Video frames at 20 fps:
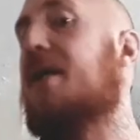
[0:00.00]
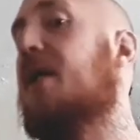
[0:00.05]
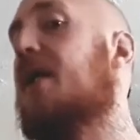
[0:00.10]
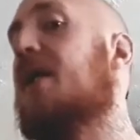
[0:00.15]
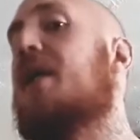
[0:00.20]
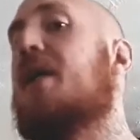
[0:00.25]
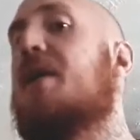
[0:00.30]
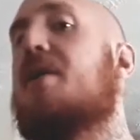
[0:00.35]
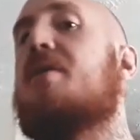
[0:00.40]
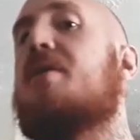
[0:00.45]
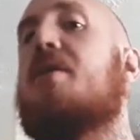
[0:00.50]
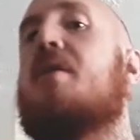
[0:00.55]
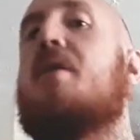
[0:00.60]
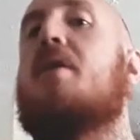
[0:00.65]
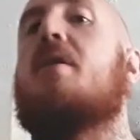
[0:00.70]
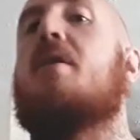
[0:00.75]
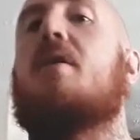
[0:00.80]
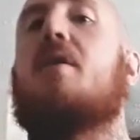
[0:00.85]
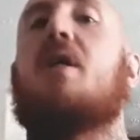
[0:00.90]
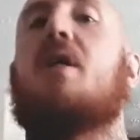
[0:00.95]
I need to
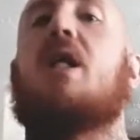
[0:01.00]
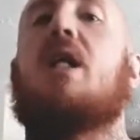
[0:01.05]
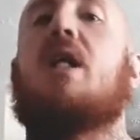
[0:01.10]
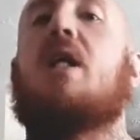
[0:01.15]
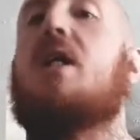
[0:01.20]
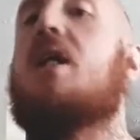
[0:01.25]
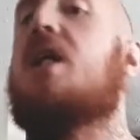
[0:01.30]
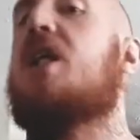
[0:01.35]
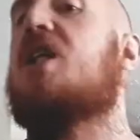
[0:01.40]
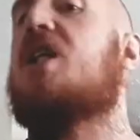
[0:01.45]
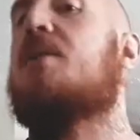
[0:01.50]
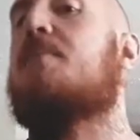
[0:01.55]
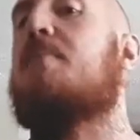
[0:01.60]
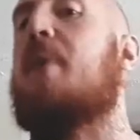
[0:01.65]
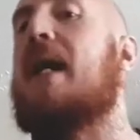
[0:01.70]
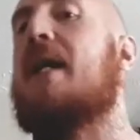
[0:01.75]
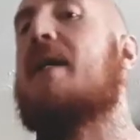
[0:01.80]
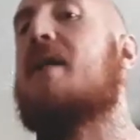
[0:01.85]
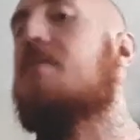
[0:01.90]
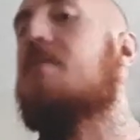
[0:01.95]

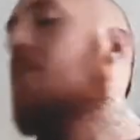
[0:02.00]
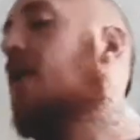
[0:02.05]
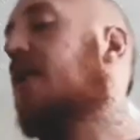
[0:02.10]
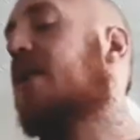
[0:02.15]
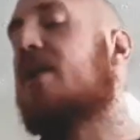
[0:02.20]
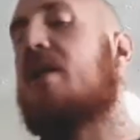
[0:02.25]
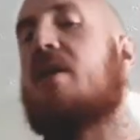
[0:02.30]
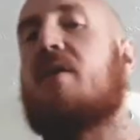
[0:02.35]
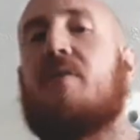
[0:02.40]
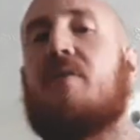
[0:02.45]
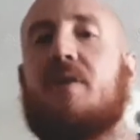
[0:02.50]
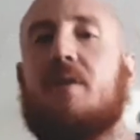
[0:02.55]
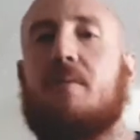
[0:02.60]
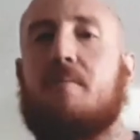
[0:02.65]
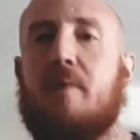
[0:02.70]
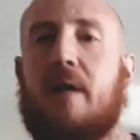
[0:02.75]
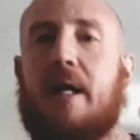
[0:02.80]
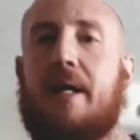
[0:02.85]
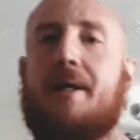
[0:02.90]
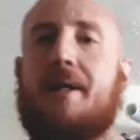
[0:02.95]
expand myself as a
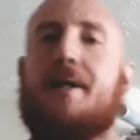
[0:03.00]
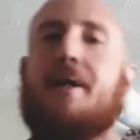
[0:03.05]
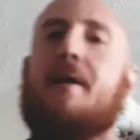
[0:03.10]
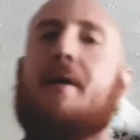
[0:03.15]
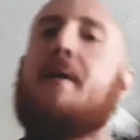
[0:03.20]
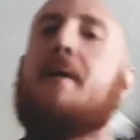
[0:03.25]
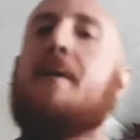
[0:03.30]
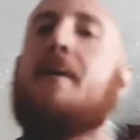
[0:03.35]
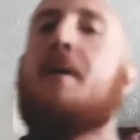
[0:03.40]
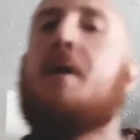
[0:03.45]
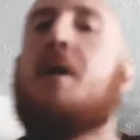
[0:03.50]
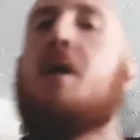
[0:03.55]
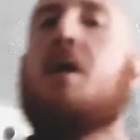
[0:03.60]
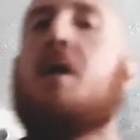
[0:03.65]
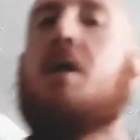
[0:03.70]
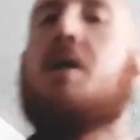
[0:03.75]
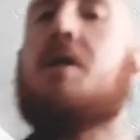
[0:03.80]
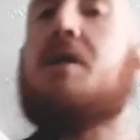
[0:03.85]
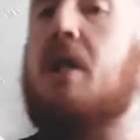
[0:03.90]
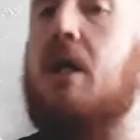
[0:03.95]
brand.
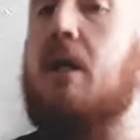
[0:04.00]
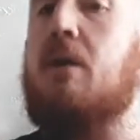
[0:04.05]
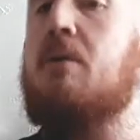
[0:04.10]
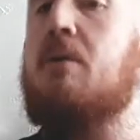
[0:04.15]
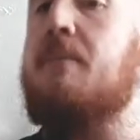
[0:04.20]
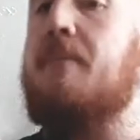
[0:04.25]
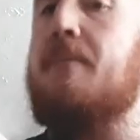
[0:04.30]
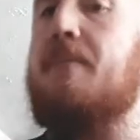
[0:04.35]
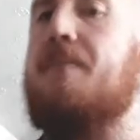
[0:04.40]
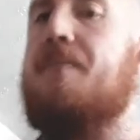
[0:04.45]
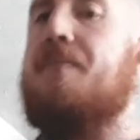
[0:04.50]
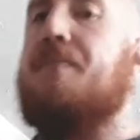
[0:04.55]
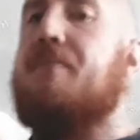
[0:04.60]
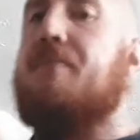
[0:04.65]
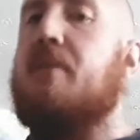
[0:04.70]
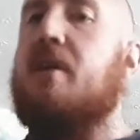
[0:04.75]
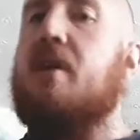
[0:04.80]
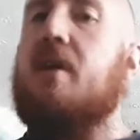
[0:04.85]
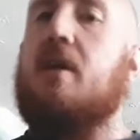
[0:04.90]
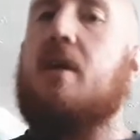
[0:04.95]
So
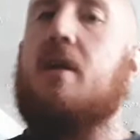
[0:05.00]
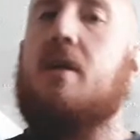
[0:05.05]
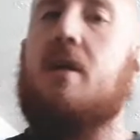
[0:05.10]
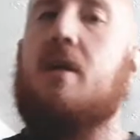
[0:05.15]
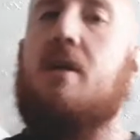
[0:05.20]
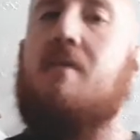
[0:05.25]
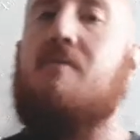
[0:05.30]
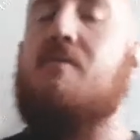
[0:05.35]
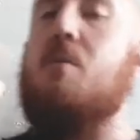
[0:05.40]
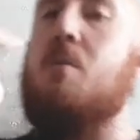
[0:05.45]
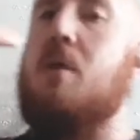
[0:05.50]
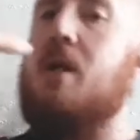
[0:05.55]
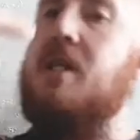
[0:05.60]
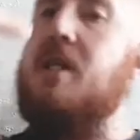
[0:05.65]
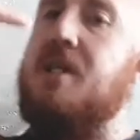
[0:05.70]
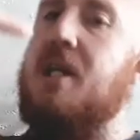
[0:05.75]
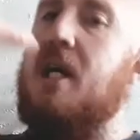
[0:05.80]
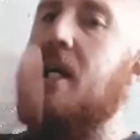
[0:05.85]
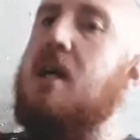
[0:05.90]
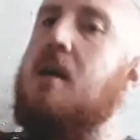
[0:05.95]
if you want to
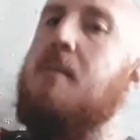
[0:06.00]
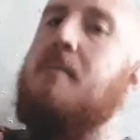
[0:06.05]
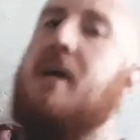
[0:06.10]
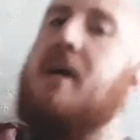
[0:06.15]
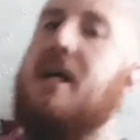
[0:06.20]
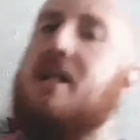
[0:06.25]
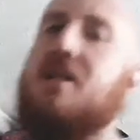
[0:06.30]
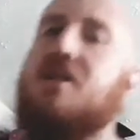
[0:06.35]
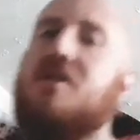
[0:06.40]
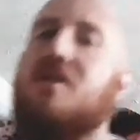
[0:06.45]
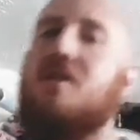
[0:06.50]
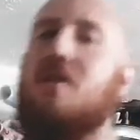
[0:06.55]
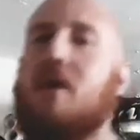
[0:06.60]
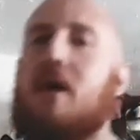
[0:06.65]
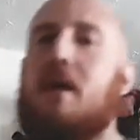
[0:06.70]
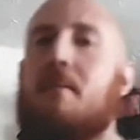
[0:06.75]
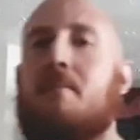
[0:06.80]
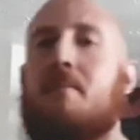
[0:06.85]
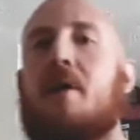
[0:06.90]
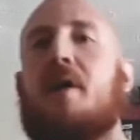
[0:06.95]
check out my
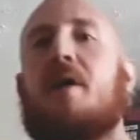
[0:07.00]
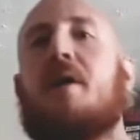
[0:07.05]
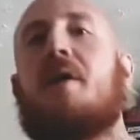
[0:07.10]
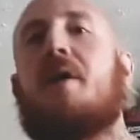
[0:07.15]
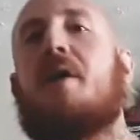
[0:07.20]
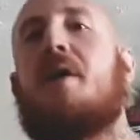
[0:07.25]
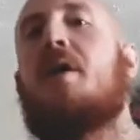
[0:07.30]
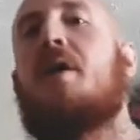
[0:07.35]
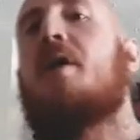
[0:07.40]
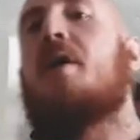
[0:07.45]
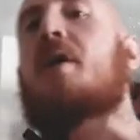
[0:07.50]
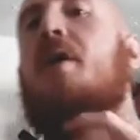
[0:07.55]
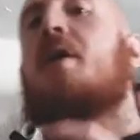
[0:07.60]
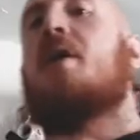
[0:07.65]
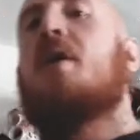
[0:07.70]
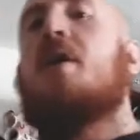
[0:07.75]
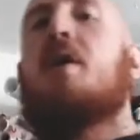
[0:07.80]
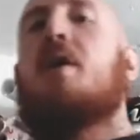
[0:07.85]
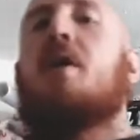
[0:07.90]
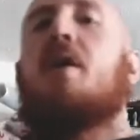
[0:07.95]
Instagram,
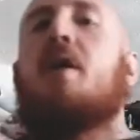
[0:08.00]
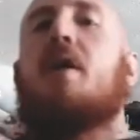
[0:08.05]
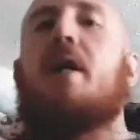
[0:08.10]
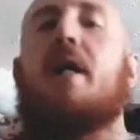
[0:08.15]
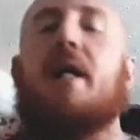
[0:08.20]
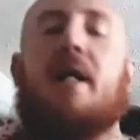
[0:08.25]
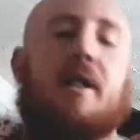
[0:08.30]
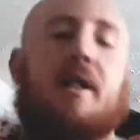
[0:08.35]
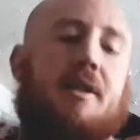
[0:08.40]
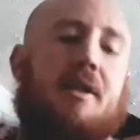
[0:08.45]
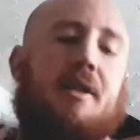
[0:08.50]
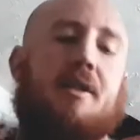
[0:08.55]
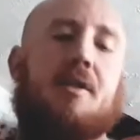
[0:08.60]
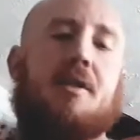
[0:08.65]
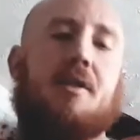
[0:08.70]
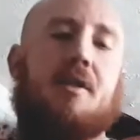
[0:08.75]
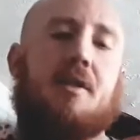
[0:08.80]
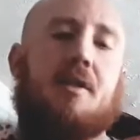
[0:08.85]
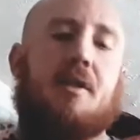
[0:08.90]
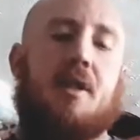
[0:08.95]

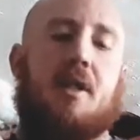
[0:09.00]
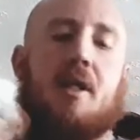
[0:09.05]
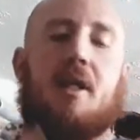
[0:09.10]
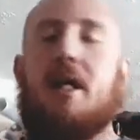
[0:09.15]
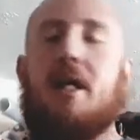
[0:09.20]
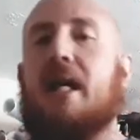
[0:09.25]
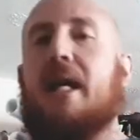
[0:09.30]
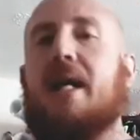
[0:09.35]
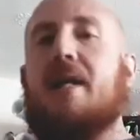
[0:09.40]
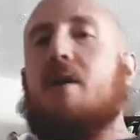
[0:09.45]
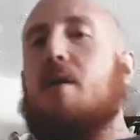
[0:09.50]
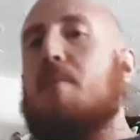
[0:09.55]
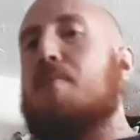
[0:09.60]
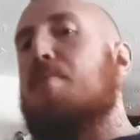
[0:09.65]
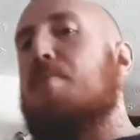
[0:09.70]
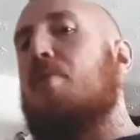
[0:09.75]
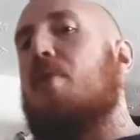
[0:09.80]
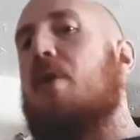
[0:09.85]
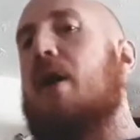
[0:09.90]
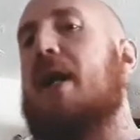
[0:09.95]
it's
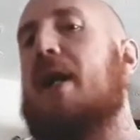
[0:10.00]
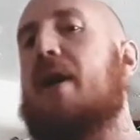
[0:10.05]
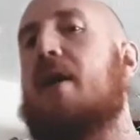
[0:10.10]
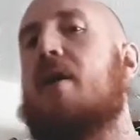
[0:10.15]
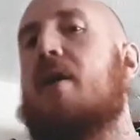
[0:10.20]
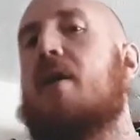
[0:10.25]
a.bright